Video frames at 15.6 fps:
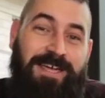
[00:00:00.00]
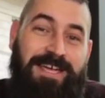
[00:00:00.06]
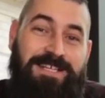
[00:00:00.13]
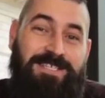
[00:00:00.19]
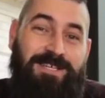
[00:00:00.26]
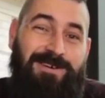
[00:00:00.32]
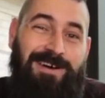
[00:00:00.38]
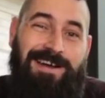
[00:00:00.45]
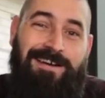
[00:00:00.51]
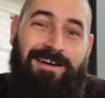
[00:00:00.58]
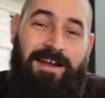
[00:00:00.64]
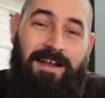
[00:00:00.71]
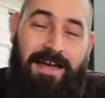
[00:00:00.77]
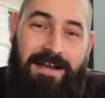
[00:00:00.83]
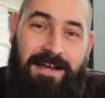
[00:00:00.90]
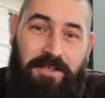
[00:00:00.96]
geek too and
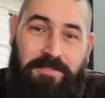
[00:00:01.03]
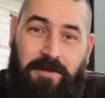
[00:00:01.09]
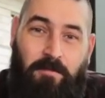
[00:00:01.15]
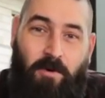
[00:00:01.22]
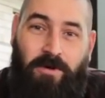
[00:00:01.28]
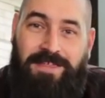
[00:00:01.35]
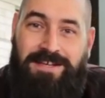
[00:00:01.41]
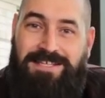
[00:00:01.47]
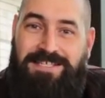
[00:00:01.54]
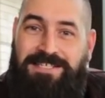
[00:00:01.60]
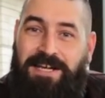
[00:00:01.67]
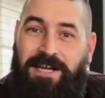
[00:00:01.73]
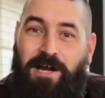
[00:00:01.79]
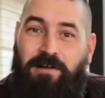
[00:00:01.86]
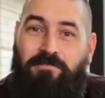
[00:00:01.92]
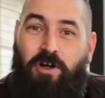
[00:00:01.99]
I like nothing more than
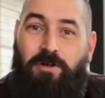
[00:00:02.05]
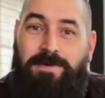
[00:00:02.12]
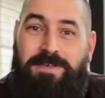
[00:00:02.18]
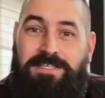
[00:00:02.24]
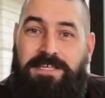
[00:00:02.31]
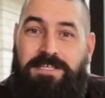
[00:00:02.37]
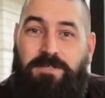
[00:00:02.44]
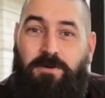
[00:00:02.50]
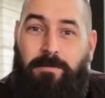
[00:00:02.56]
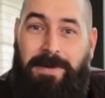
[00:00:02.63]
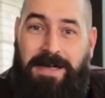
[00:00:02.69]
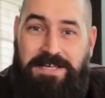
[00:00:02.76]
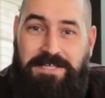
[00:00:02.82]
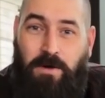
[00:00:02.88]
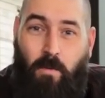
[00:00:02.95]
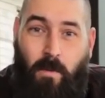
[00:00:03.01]
distilling aromas into
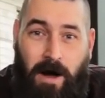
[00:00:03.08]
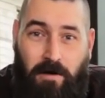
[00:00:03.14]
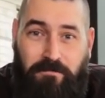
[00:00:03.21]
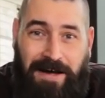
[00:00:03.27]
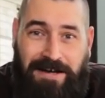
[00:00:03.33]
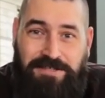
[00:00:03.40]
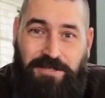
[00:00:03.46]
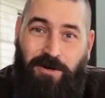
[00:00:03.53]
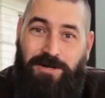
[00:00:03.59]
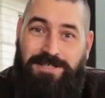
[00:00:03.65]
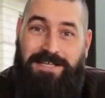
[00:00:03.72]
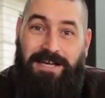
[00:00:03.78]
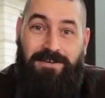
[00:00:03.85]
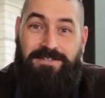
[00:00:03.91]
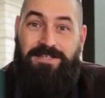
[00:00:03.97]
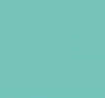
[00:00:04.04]
amazing wow factor
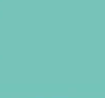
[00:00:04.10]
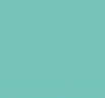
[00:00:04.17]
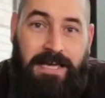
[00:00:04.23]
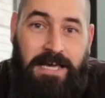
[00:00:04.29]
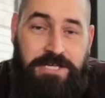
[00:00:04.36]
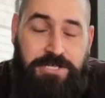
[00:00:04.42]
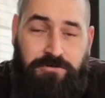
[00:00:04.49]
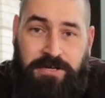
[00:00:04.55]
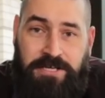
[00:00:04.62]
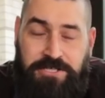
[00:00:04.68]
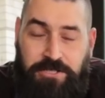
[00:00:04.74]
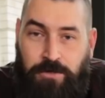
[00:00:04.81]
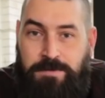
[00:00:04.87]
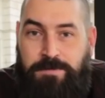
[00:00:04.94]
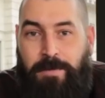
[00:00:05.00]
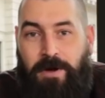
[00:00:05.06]
cocktails. It's Drinks
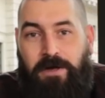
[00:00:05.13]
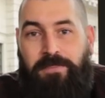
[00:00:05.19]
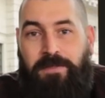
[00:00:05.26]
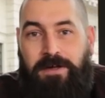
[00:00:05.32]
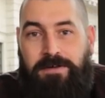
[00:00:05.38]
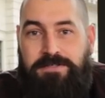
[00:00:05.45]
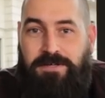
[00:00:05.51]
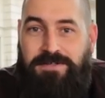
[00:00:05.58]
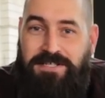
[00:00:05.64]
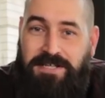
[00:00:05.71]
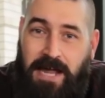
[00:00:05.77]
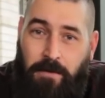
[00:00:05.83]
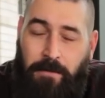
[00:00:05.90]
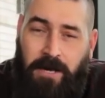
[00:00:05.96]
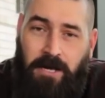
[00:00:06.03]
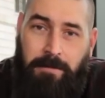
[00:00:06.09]
Tube's birthday, so
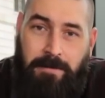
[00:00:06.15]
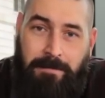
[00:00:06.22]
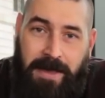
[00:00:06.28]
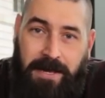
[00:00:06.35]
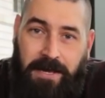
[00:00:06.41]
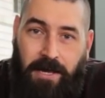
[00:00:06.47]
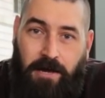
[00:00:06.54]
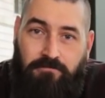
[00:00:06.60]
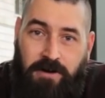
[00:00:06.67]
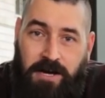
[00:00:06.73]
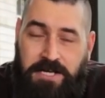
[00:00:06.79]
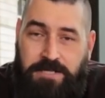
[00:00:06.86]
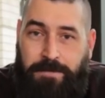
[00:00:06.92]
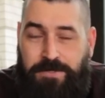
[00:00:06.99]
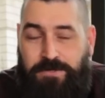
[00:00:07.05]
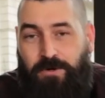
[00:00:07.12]
today we're going to be making a
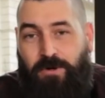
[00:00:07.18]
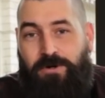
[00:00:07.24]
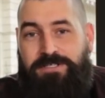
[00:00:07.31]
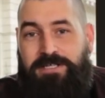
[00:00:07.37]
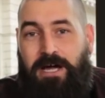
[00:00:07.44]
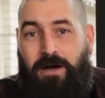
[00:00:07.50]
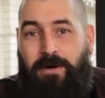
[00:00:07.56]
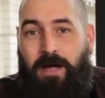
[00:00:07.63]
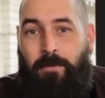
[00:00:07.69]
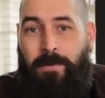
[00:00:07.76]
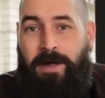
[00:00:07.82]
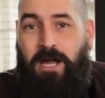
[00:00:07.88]
really special cocktail and